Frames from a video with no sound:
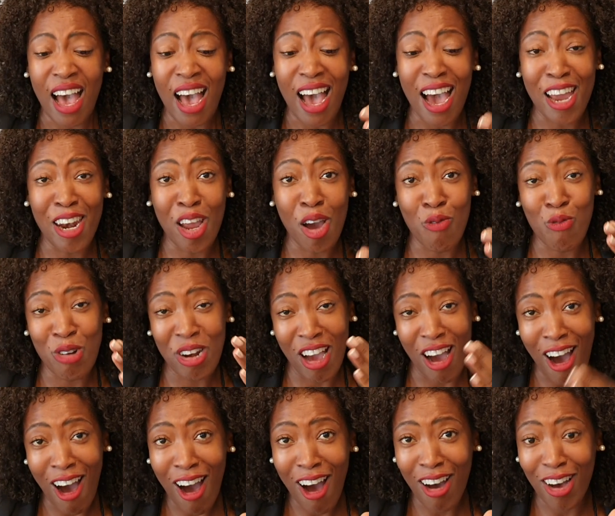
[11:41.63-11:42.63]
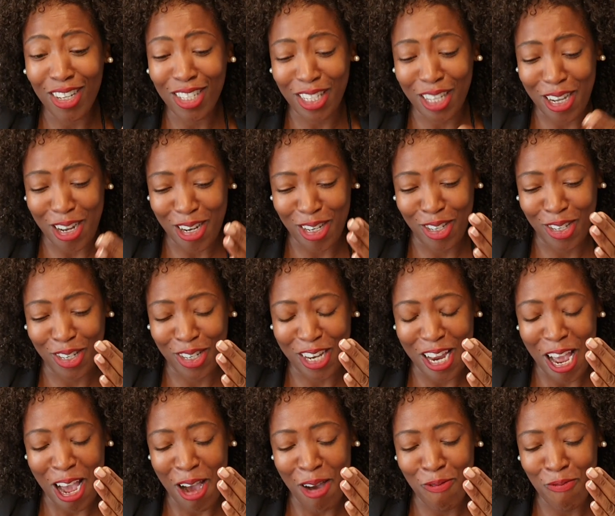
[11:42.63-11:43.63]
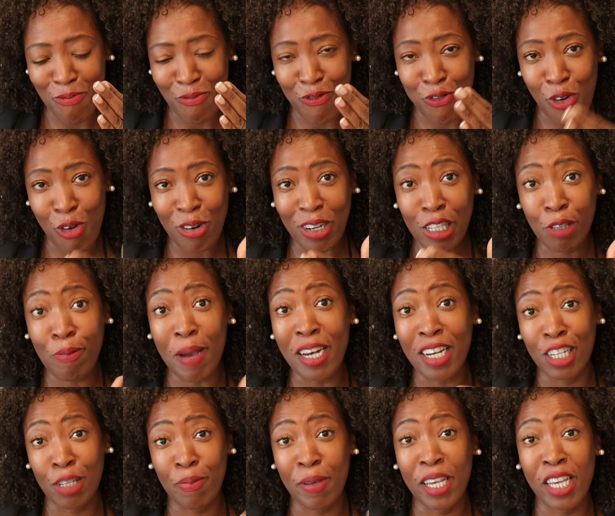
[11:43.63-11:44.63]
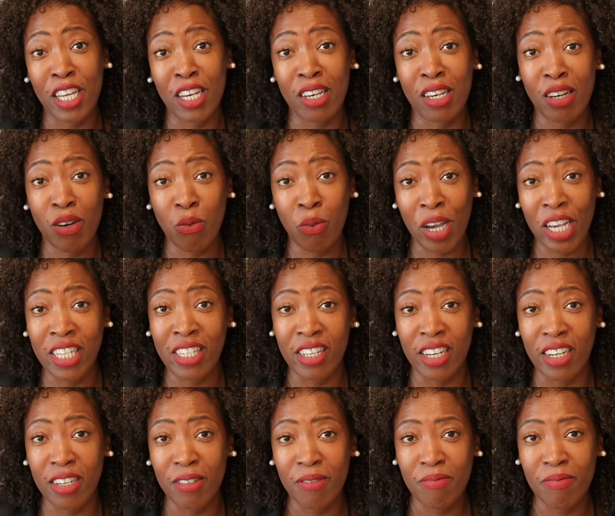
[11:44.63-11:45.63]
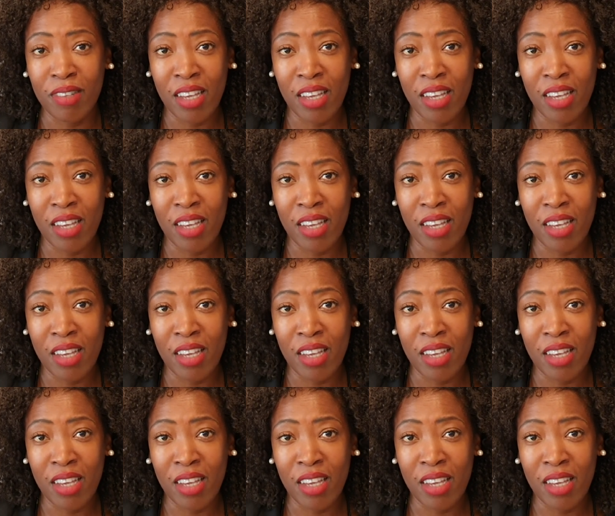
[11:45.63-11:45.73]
And I would ask for a Spanish-speaking waiter.